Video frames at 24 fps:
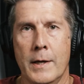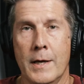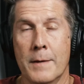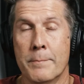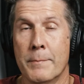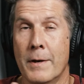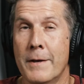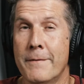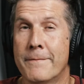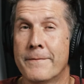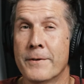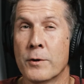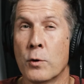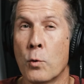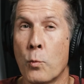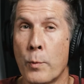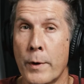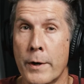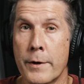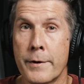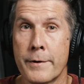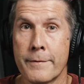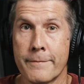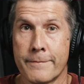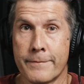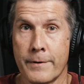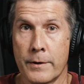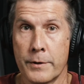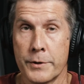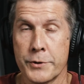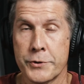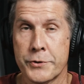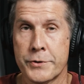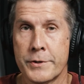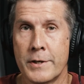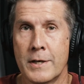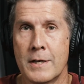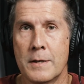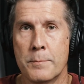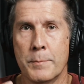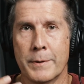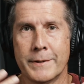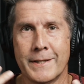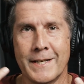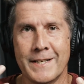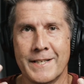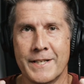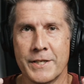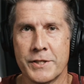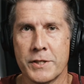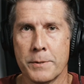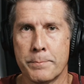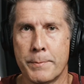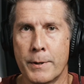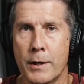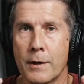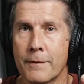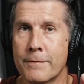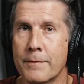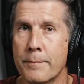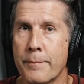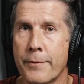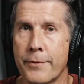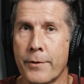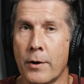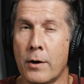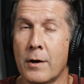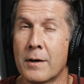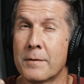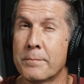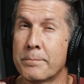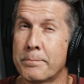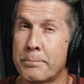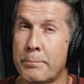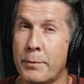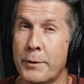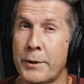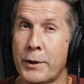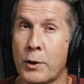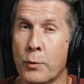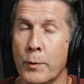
It may feel weird at first, but they disappear from thought pretty